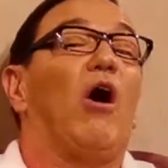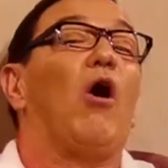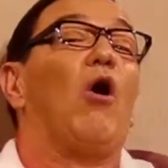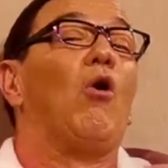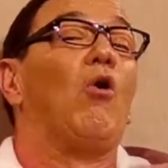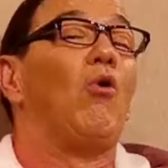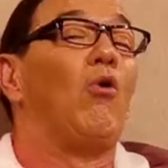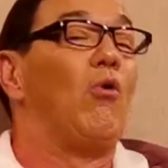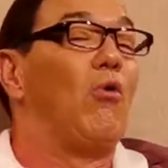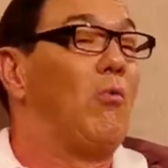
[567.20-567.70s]

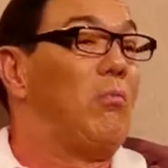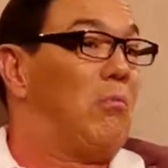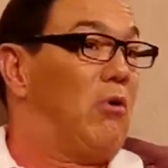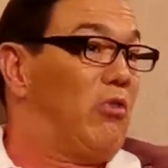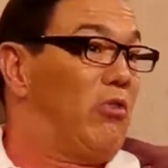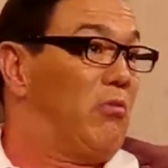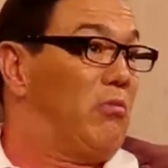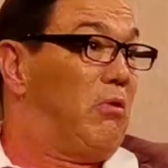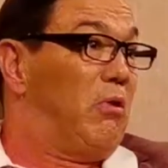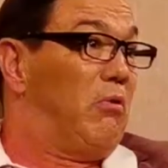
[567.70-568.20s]
oh,
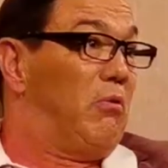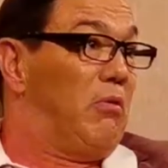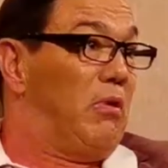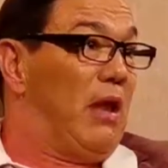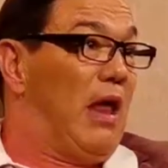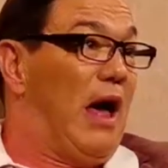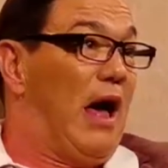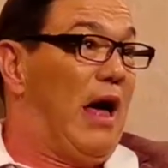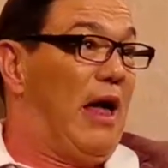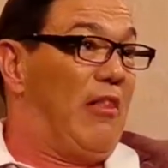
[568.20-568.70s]
Mother won't
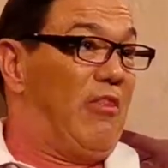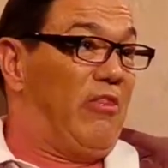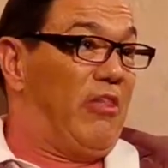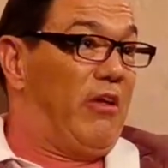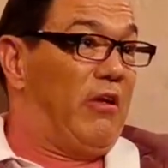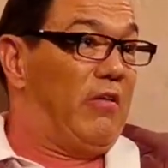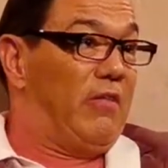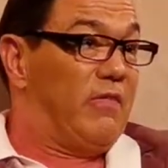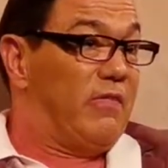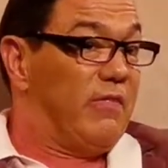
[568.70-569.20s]
like
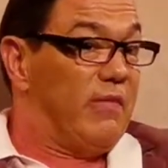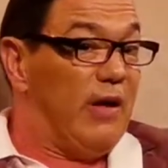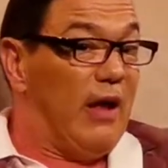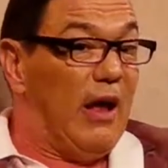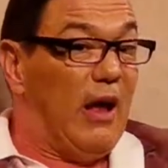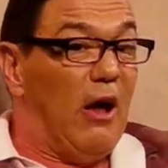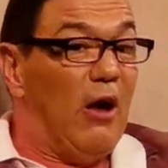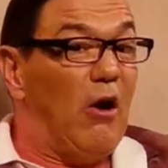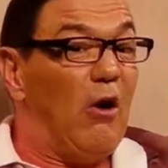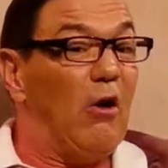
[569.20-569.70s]
this.
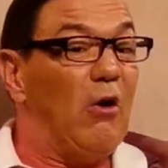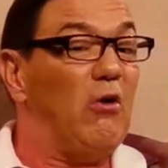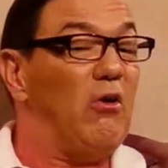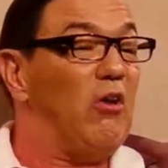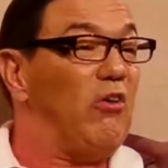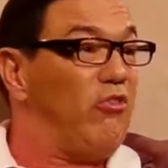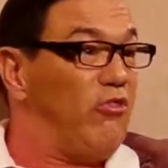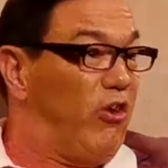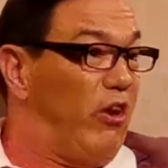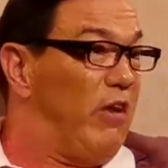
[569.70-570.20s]

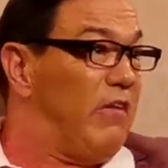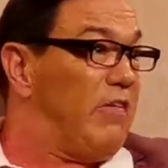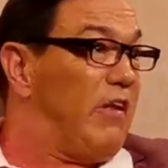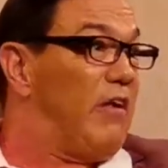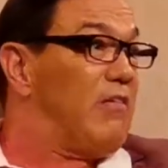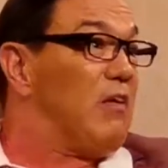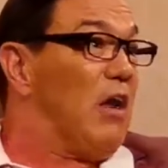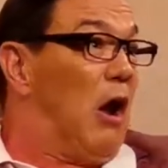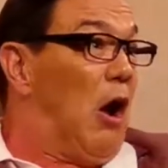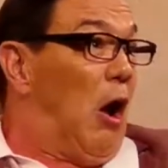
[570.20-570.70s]
Only she
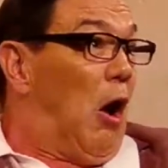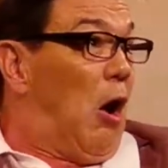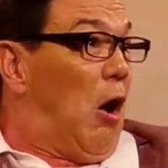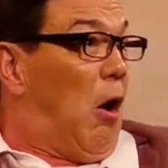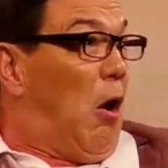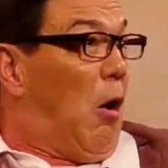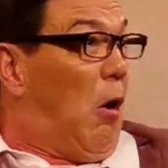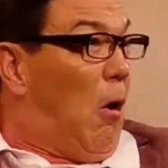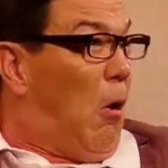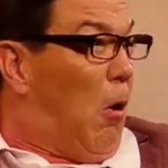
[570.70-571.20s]
says,
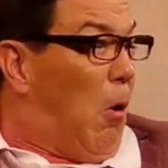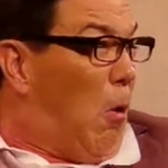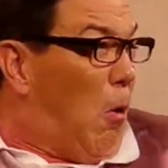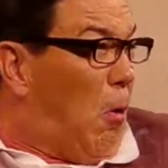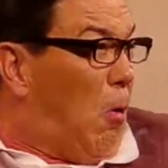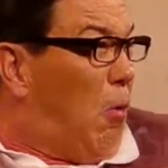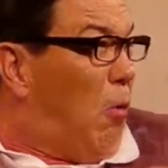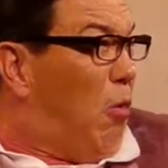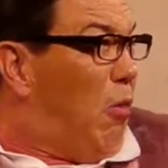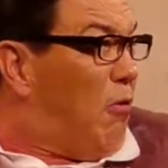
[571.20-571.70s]

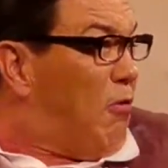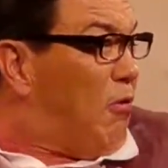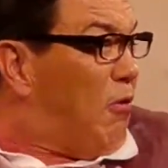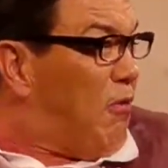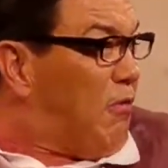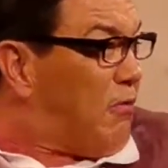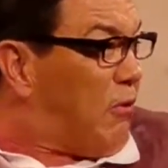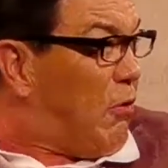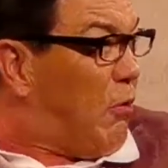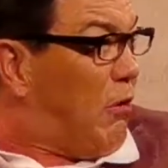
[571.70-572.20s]
oh, this
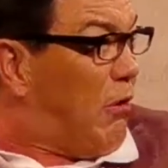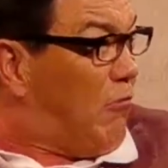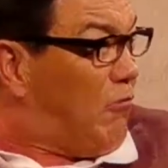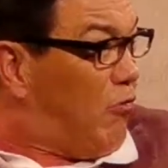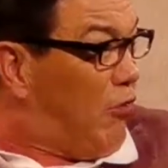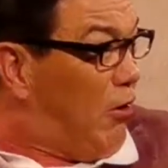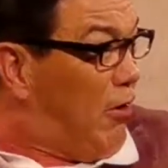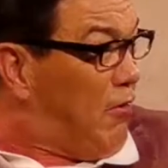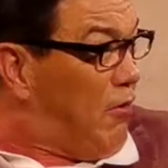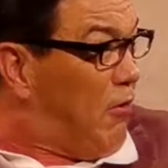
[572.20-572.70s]
is
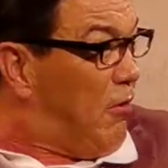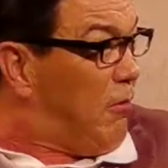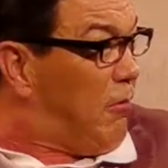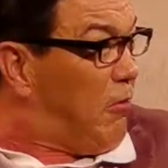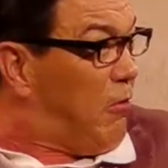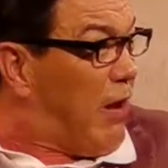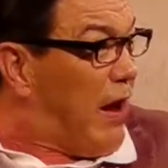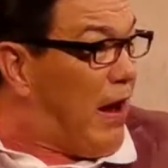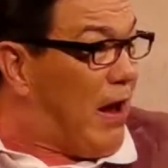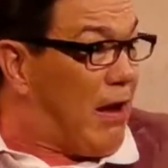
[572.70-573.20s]
colourful as the
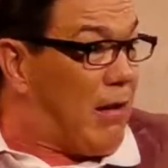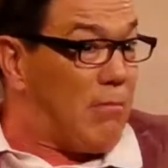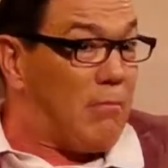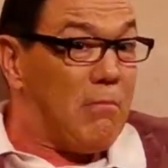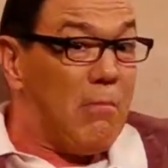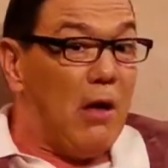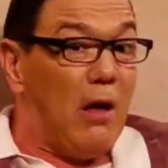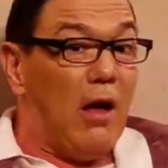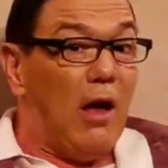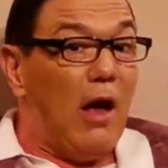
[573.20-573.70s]

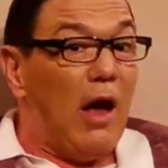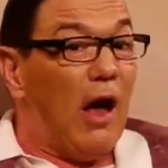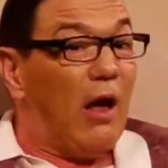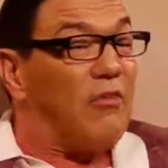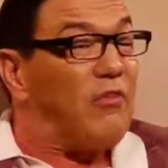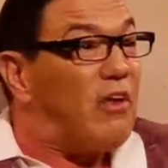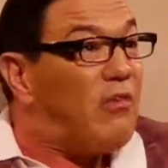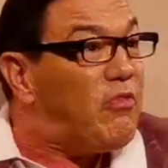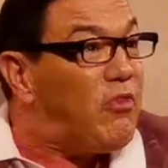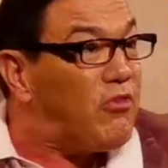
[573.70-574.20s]
Graham. I
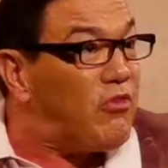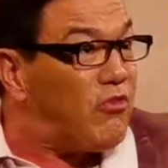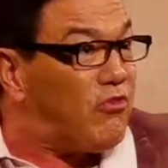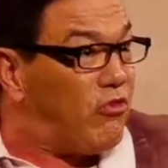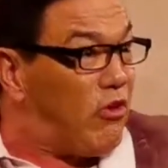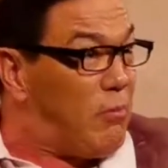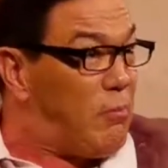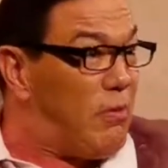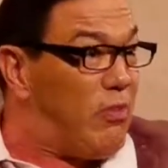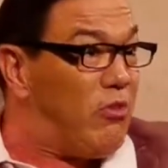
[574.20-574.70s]
said, there's a
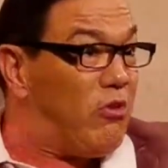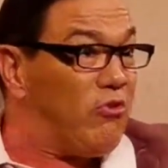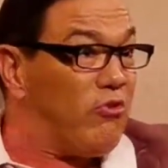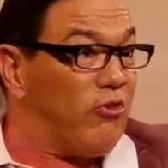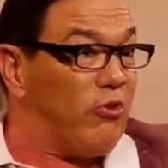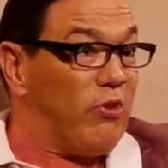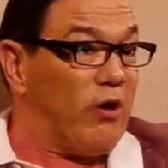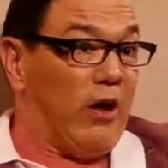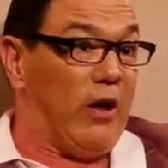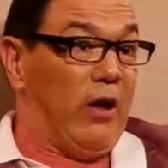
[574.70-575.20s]
chip in the
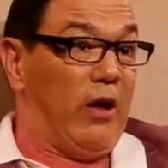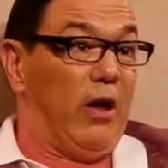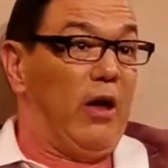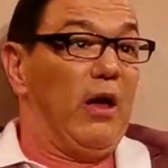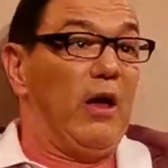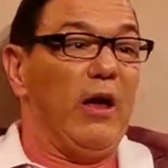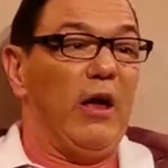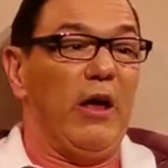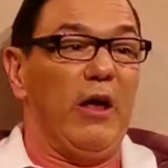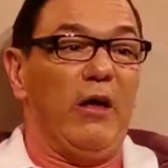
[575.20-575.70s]
sugar.
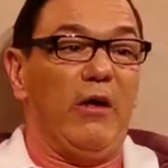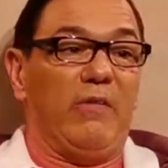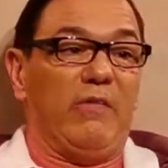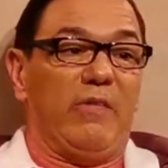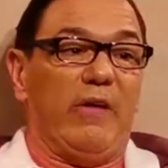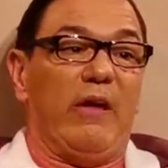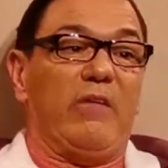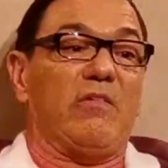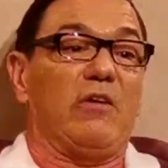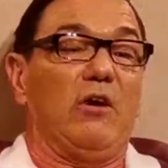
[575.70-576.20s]
He
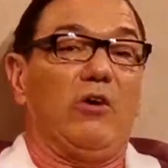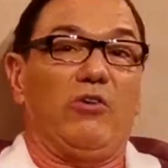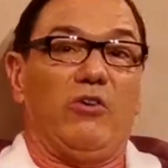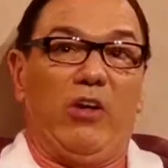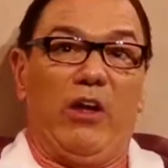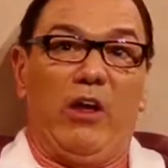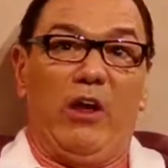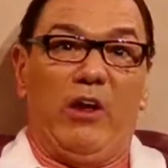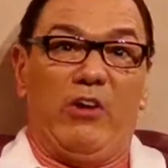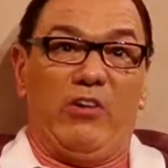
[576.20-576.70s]
says,
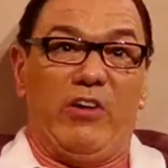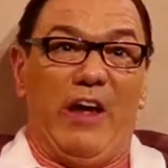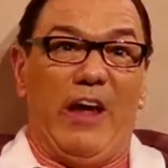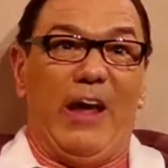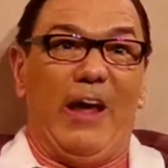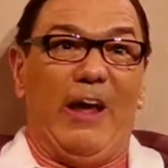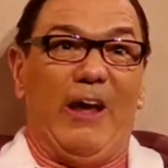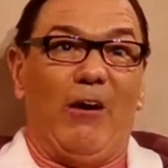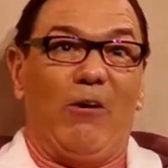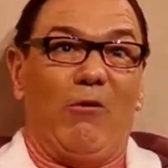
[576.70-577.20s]

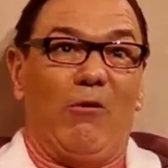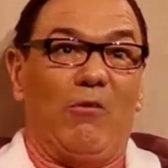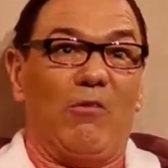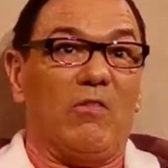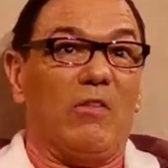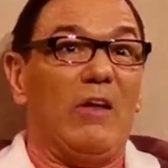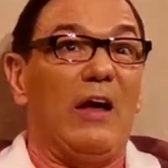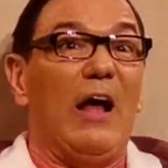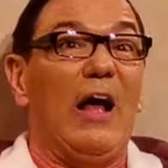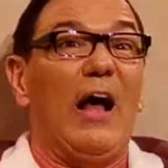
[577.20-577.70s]

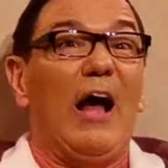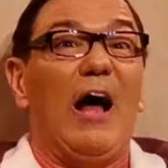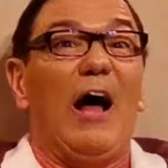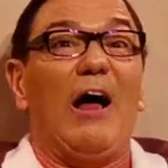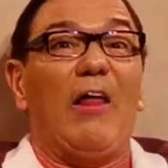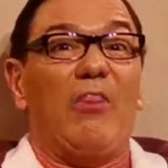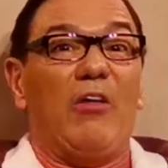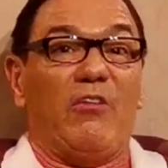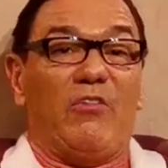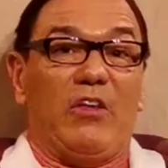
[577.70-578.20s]
details.
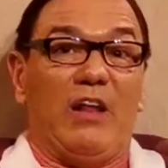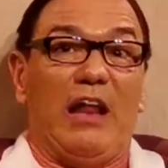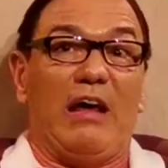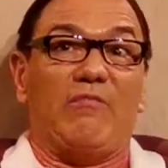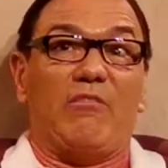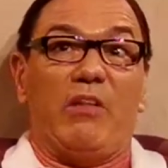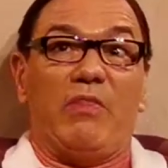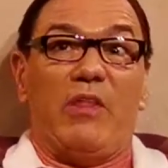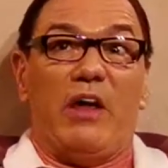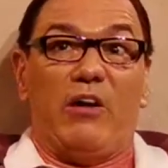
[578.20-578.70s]
They're still
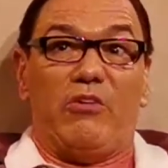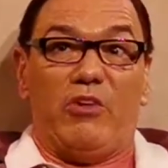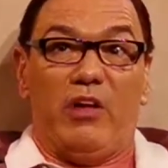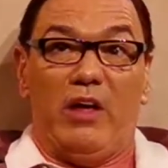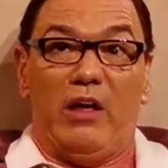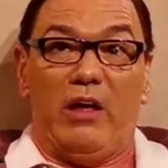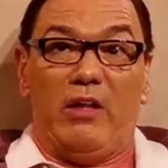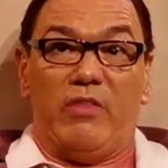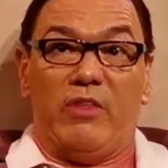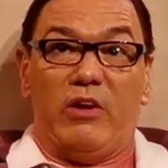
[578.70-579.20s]
having their
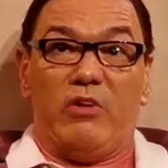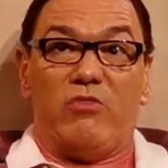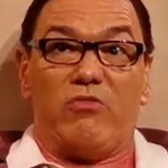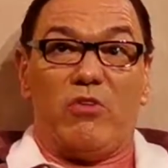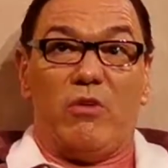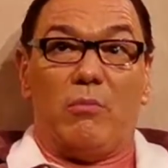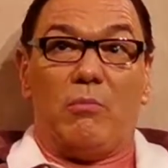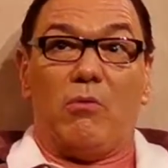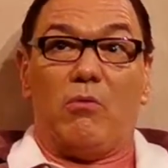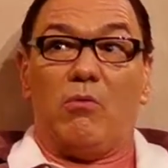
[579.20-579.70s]
teething
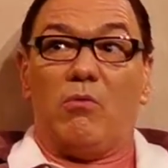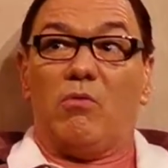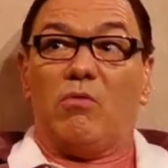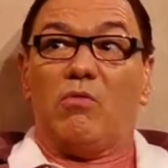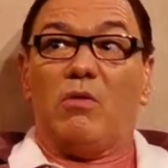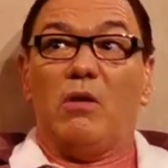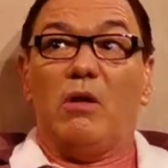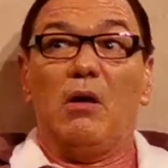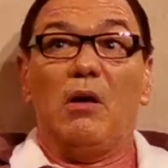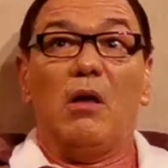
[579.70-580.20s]

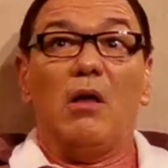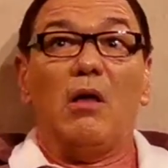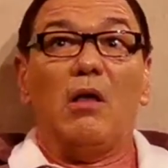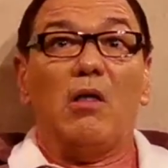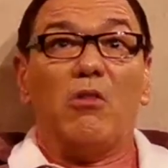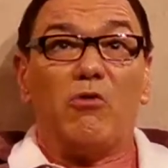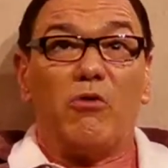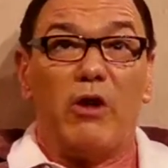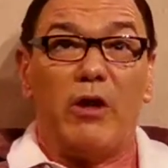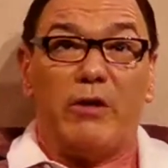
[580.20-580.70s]
troubles.
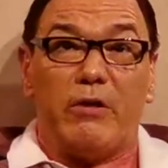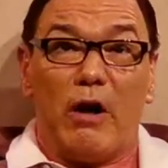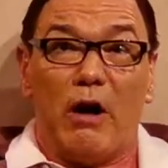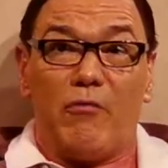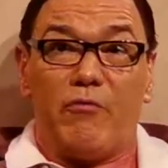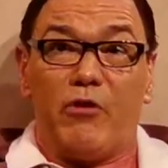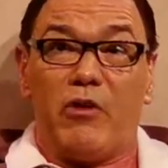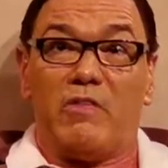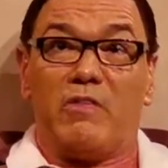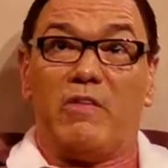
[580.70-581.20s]
3
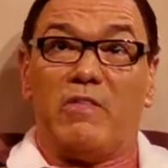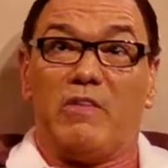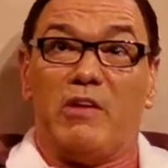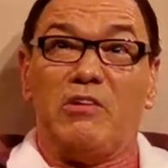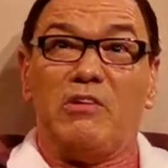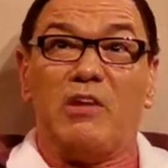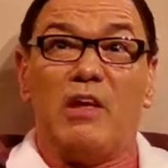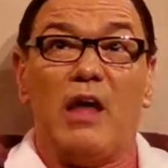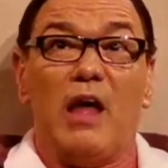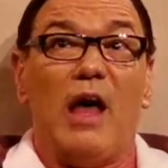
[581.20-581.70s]
coffees, is
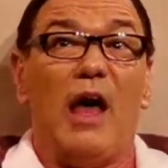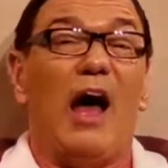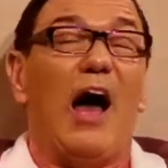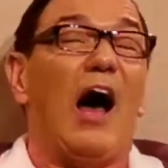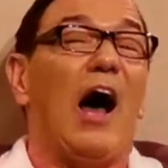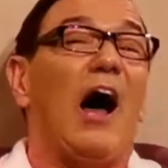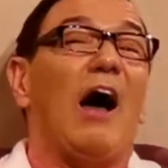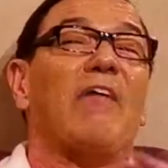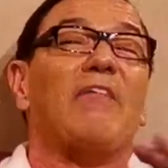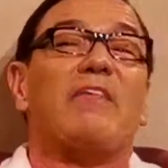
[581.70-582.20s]
it?
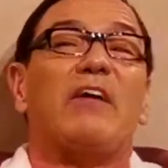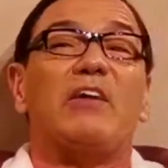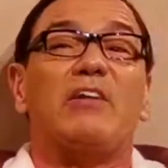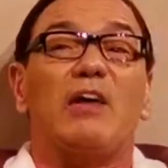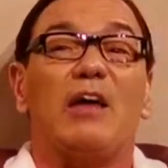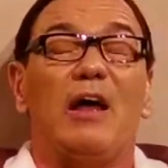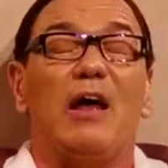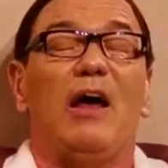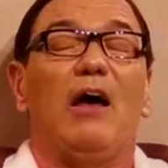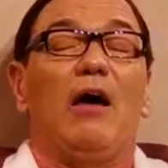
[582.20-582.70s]
I said,